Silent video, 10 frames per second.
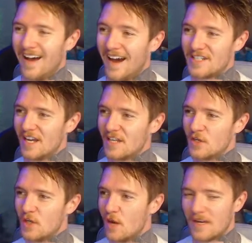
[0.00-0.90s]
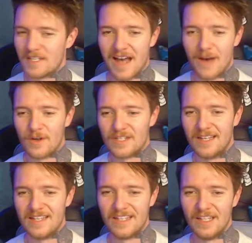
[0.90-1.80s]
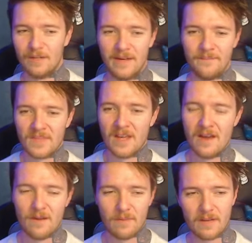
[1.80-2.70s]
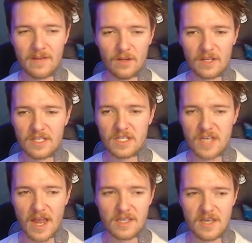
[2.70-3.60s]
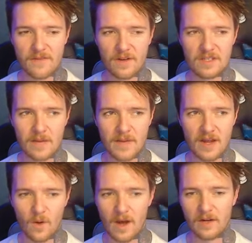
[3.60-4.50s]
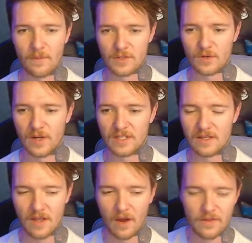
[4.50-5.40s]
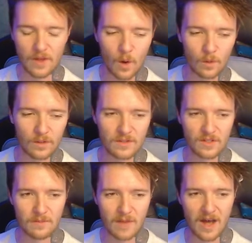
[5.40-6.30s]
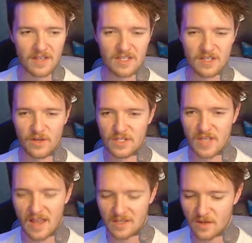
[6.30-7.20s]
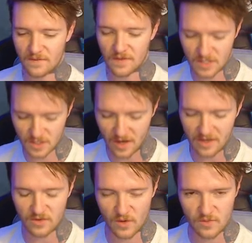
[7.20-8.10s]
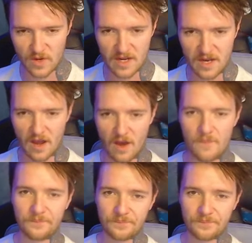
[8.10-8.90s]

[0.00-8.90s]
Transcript: I do know my Star Wars at least a little bit. But I mean, look at the stance difference. I mean, Qui-Gon was always, the older sort of master, so his stance is off to the side. He's always ready to go.